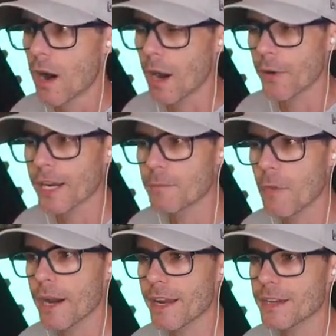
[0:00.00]
I reckon
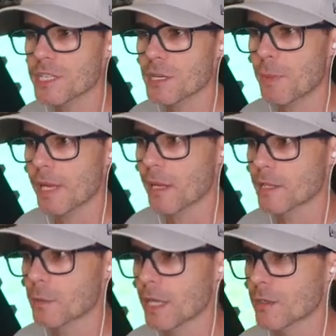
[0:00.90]
mine has to be
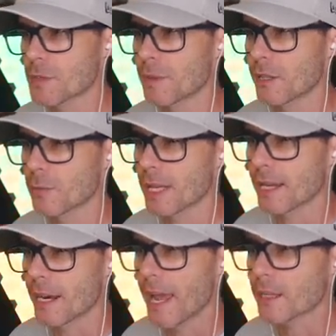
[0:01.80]
like the one that looks a little bit
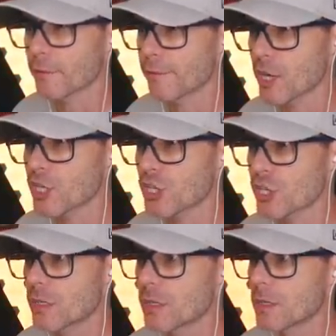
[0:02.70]
like an anglerfish.